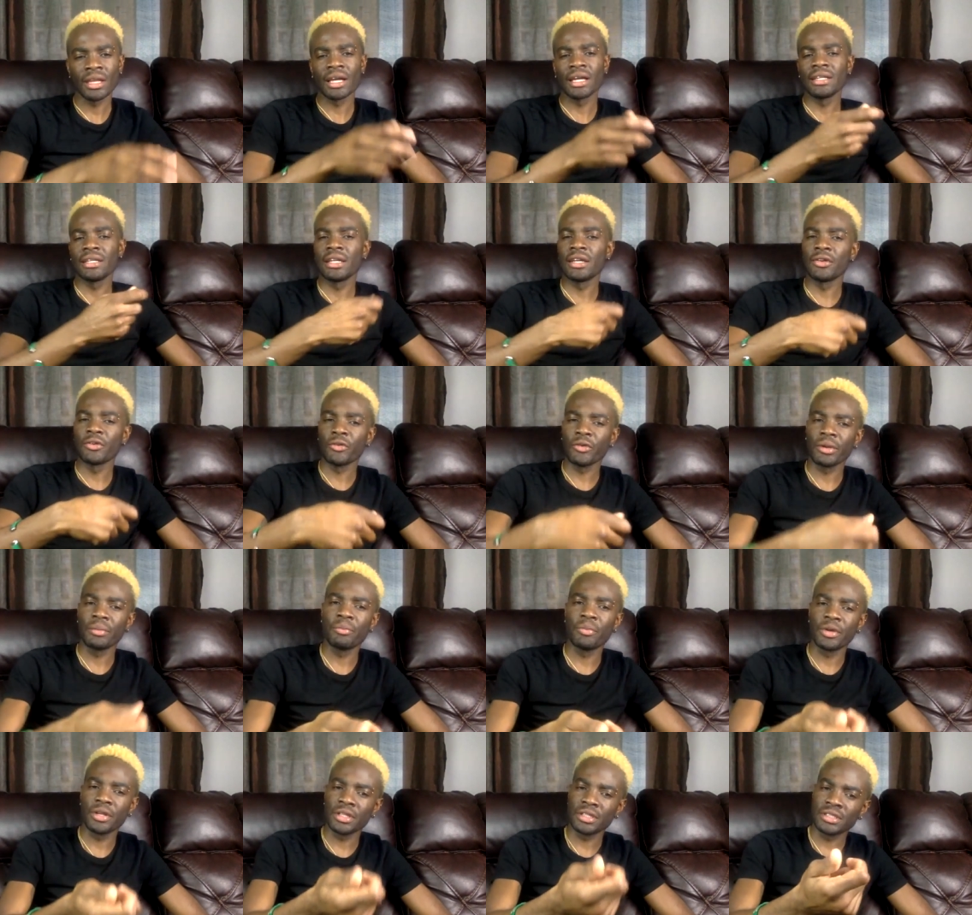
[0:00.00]
and then
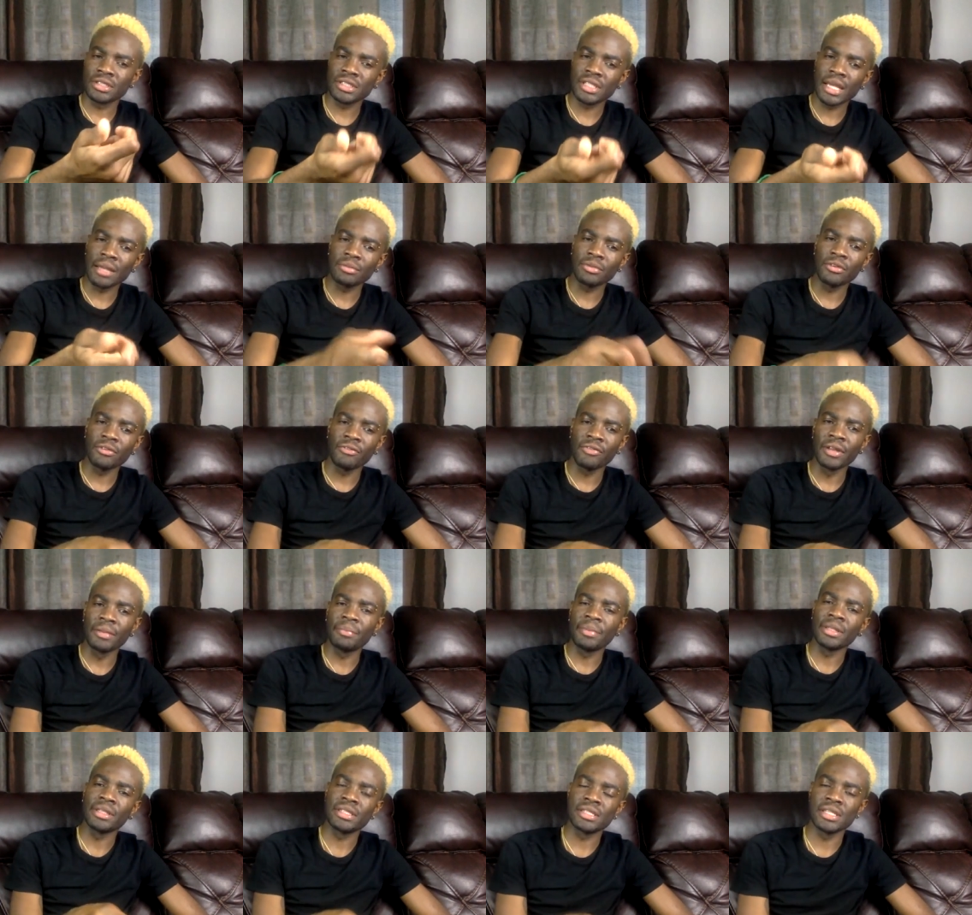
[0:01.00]
rip when it's time to
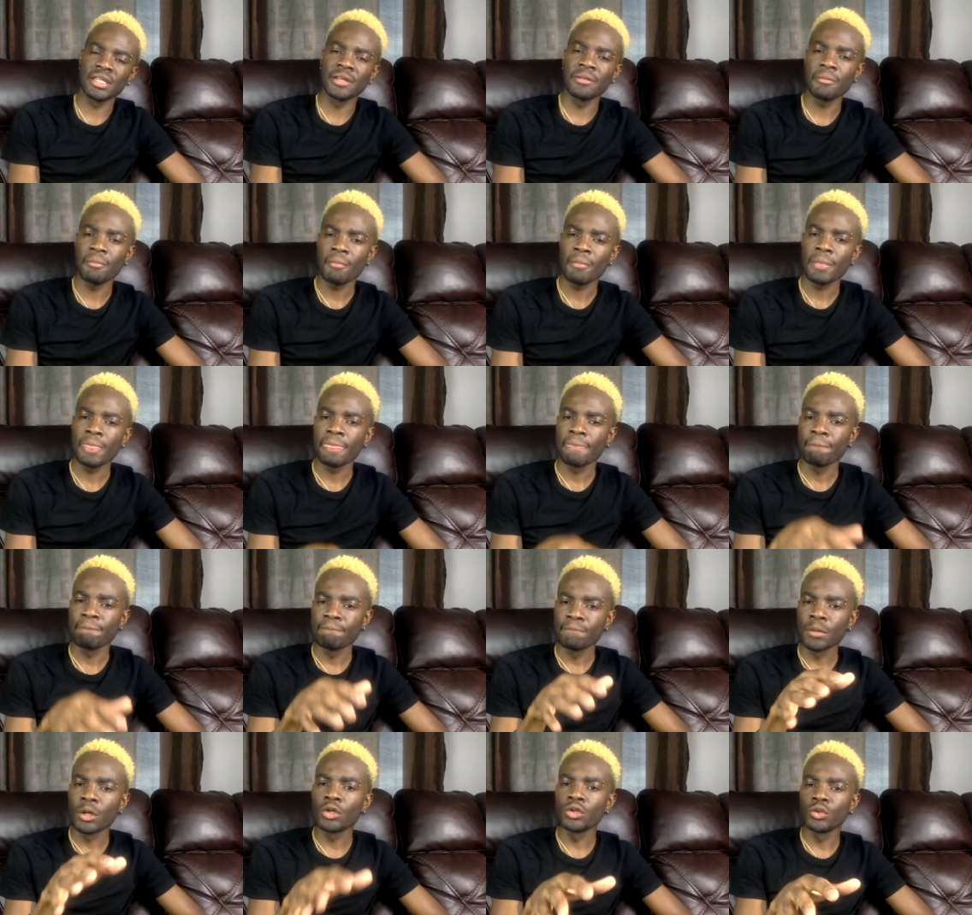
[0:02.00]
flip it. See?
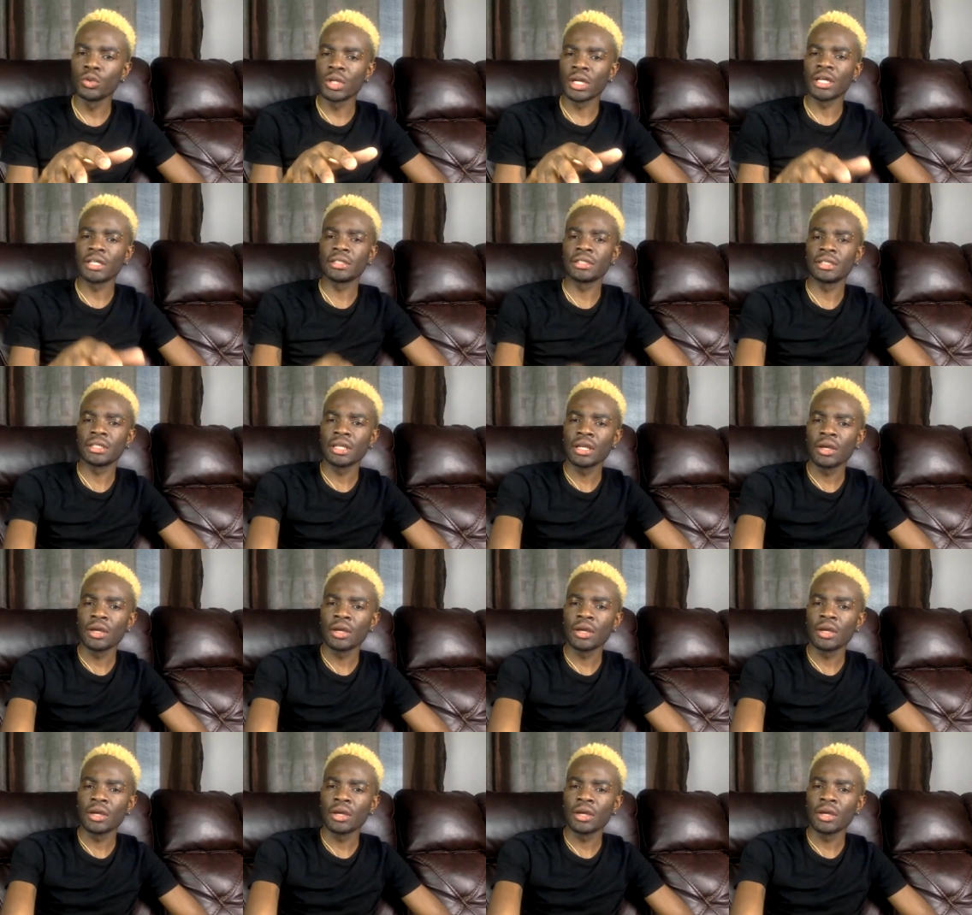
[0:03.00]
But do that